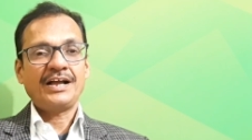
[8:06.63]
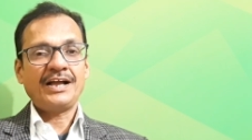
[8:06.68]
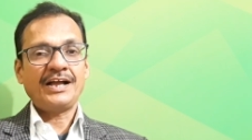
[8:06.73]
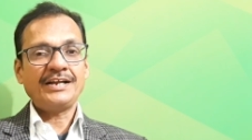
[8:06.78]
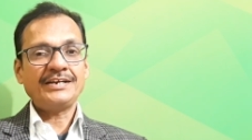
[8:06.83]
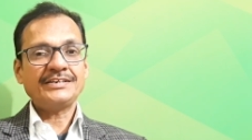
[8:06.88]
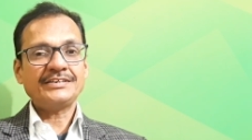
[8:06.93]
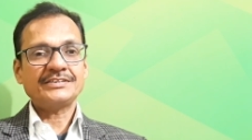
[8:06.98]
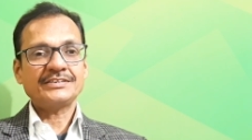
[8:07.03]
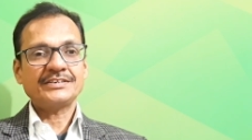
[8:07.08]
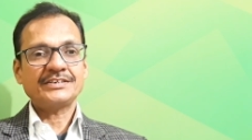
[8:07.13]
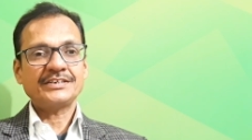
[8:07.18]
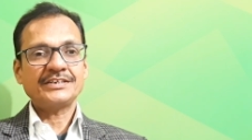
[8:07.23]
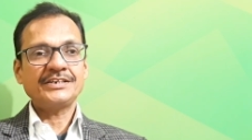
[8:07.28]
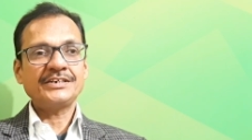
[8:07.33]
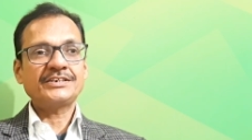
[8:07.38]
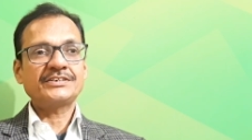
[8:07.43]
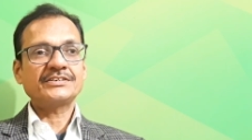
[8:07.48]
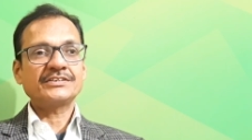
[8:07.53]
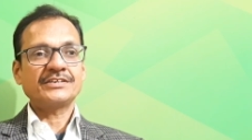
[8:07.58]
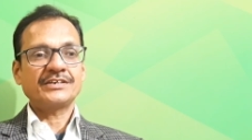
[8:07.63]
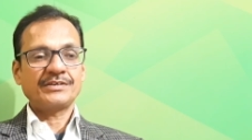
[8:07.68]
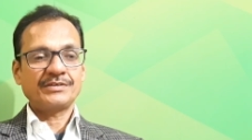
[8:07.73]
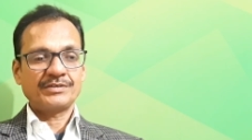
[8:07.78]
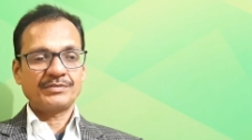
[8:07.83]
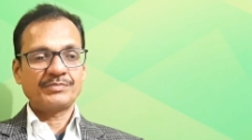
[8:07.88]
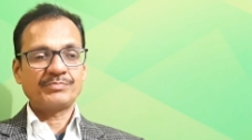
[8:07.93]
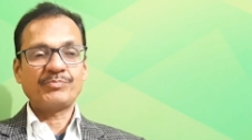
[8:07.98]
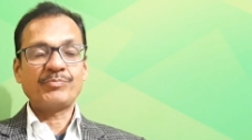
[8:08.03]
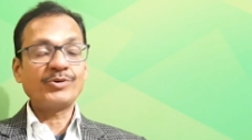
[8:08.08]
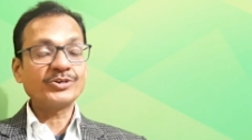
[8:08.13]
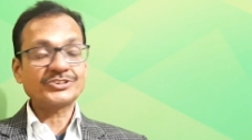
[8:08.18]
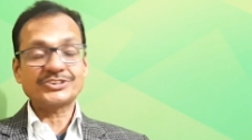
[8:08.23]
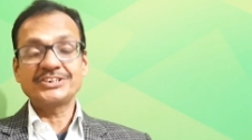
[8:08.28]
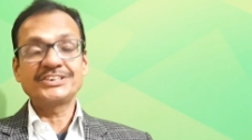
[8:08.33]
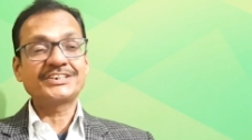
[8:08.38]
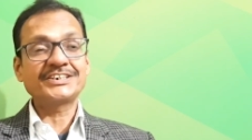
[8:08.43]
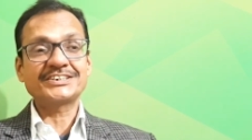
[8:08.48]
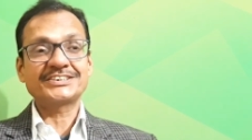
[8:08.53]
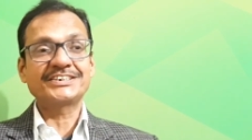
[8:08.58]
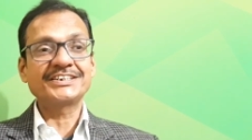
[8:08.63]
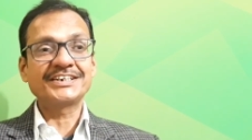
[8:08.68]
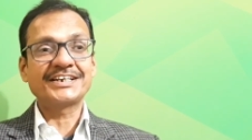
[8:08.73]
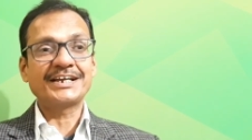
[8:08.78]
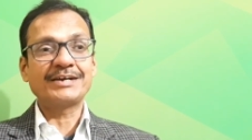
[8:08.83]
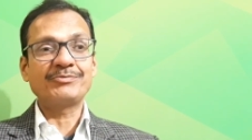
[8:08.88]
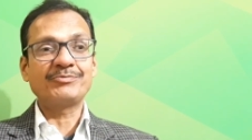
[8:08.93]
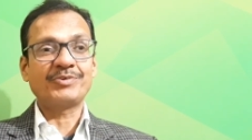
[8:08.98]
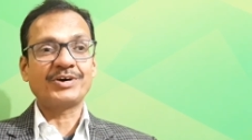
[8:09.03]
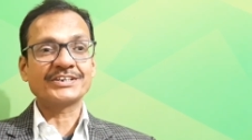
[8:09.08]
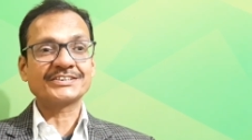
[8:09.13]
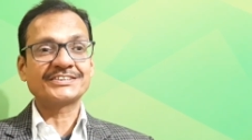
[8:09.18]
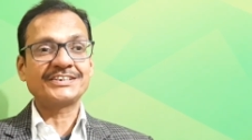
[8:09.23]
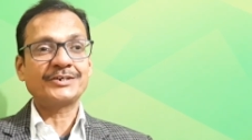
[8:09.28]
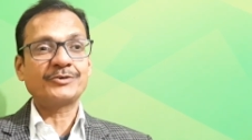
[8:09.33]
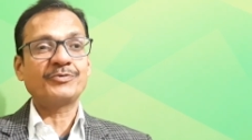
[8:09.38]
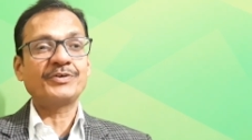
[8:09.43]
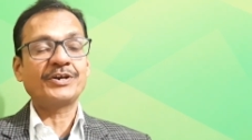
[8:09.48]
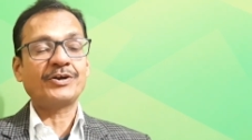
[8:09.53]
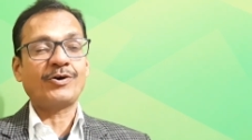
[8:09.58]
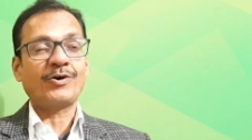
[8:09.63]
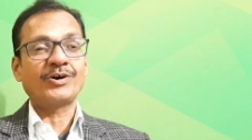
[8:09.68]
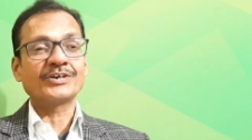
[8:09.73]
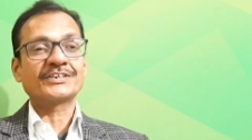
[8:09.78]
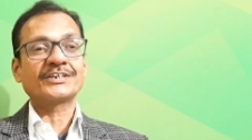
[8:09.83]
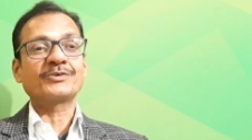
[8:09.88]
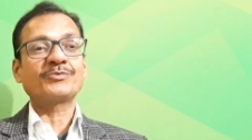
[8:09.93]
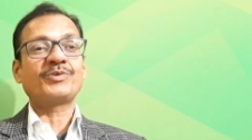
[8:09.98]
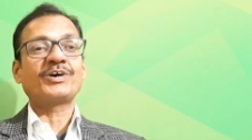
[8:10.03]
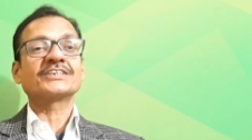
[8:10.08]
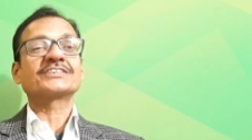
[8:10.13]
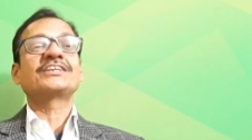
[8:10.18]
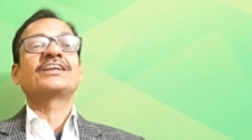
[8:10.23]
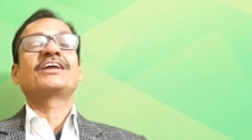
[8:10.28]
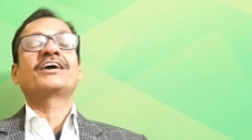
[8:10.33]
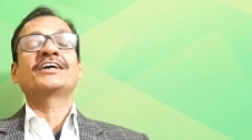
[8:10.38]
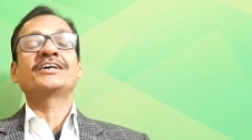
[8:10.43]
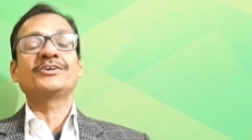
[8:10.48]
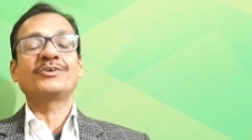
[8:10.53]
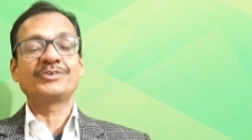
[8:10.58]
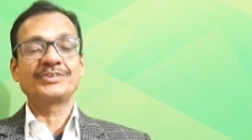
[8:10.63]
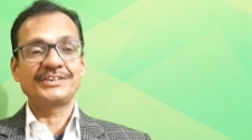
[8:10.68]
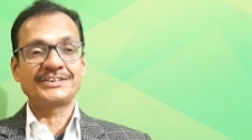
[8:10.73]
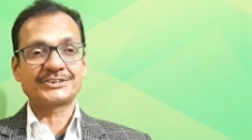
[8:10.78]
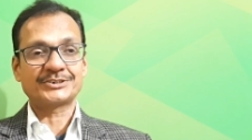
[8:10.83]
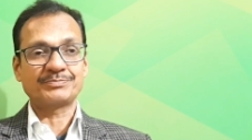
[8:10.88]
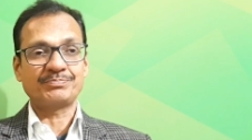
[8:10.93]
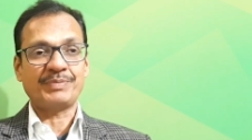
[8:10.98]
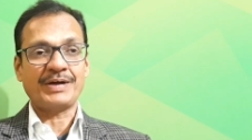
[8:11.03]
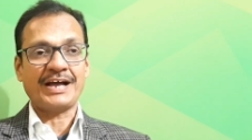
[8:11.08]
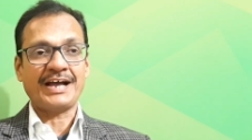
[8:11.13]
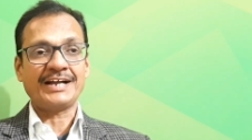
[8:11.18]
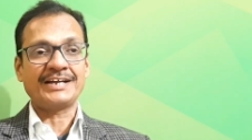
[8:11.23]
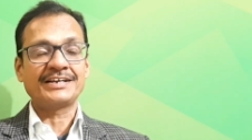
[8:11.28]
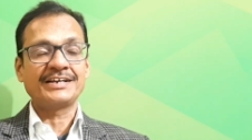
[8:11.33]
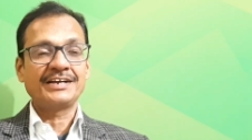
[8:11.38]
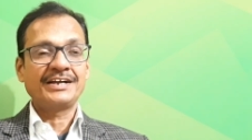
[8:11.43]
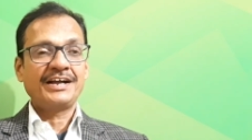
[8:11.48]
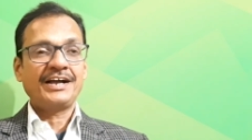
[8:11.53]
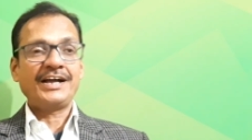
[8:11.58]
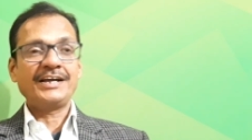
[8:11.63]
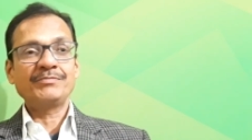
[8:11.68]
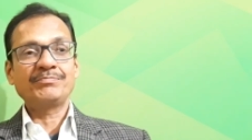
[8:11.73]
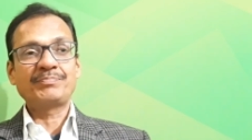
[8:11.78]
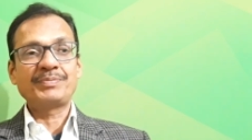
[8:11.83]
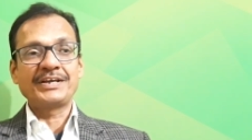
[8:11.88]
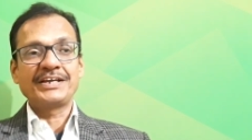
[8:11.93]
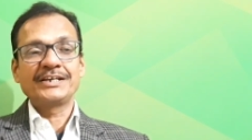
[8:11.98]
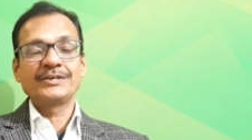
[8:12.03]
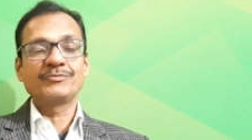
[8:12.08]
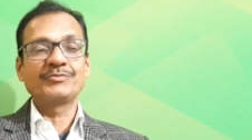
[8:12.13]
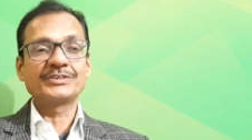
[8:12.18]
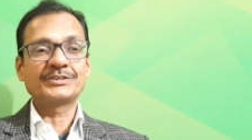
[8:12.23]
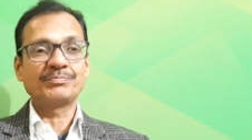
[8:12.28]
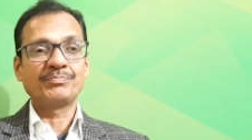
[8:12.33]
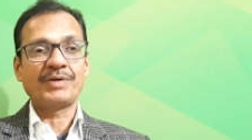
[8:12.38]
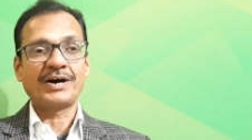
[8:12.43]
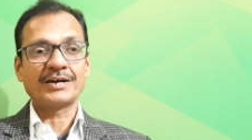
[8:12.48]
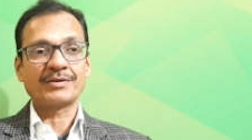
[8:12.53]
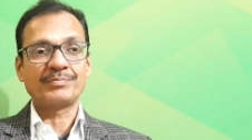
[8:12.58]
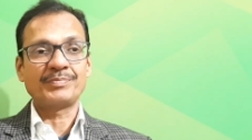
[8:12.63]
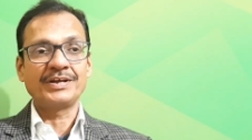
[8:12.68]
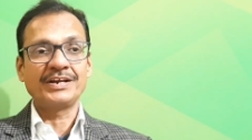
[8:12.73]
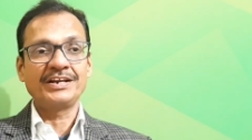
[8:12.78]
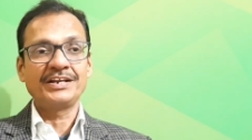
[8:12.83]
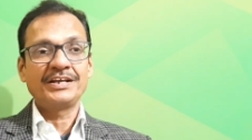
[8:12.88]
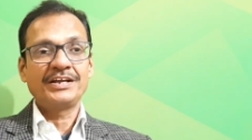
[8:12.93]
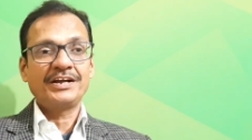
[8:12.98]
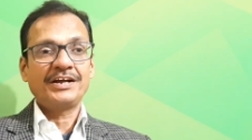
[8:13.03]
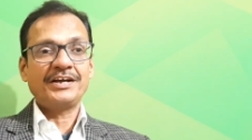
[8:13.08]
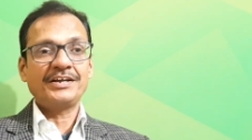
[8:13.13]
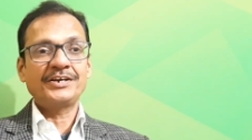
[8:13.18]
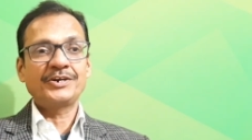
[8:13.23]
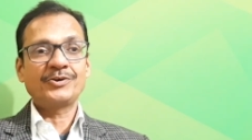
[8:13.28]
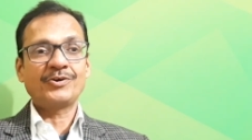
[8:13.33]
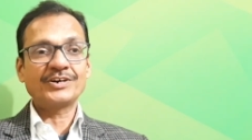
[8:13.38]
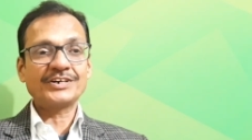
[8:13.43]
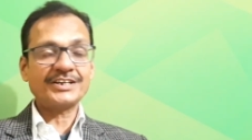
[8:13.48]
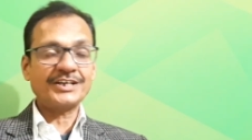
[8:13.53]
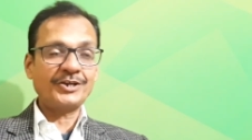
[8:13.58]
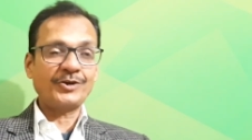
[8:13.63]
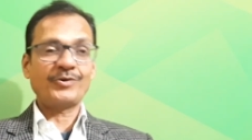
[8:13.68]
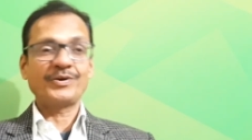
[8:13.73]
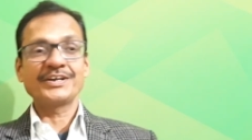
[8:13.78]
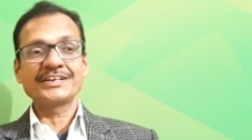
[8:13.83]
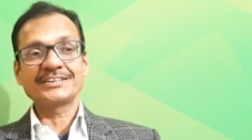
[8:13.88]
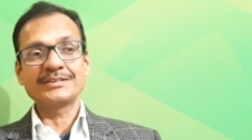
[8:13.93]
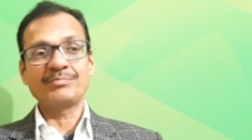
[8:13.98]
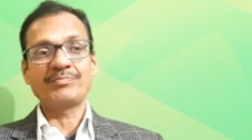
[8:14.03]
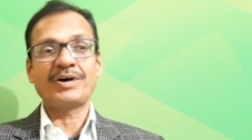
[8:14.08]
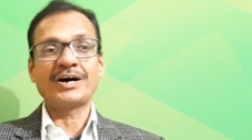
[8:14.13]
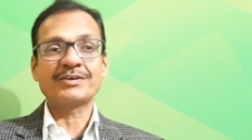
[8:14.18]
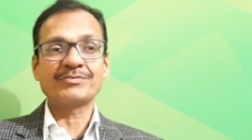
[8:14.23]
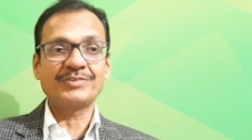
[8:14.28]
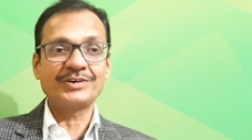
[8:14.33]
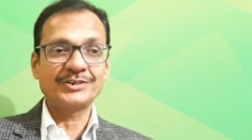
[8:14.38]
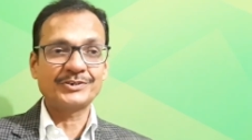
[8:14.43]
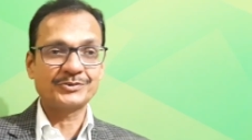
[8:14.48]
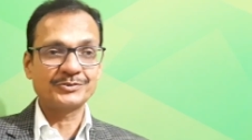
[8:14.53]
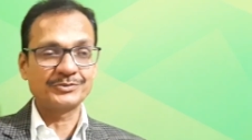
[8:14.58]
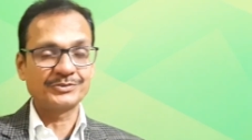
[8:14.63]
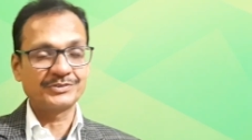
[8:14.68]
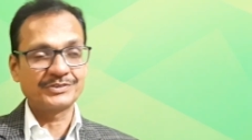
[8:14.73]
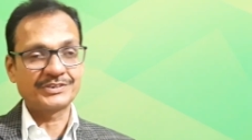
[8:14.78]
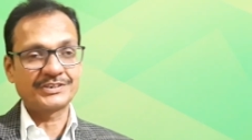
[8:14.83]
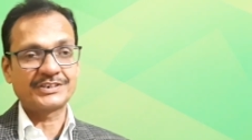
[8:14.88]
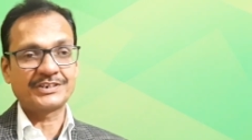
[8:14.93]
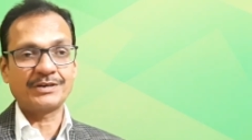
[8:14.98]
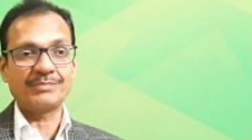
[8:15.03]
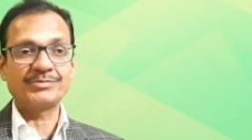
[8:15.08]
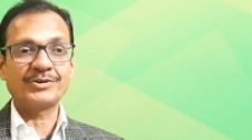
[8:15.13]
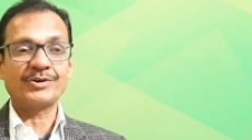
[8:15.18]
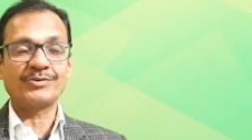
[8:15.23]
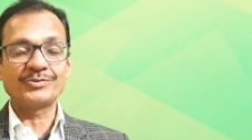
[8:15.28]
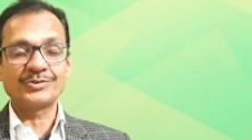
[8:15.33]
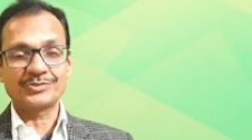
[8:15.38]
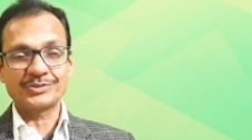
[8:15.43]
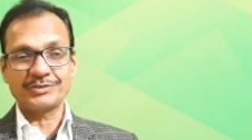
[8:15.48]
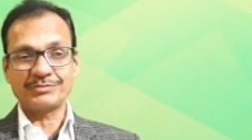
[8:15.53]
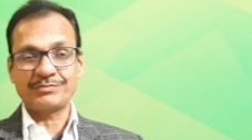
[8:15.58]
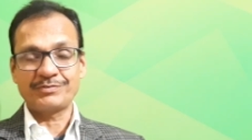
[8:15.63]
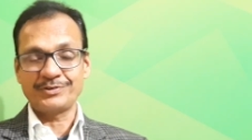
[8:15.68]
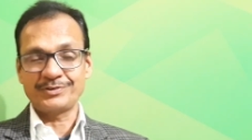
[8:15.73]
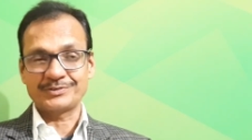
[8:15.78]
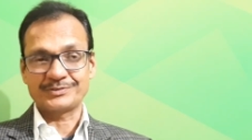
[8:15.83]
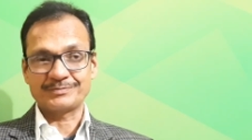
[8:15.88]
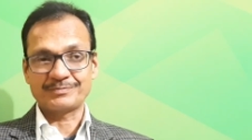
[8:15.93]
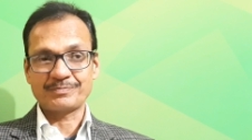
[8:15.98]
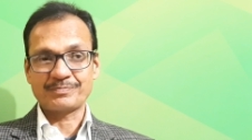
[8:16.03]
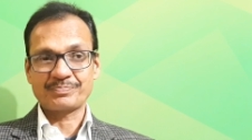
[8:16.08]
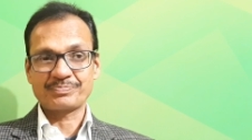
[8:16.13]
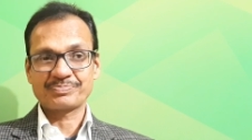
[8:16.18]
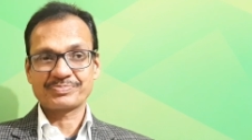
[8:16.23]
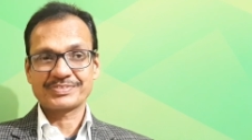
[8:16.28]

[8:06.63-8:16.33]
And most interesting game was that when otter was lying on its back and playing with marble and not allowing the marble to come down to the floor.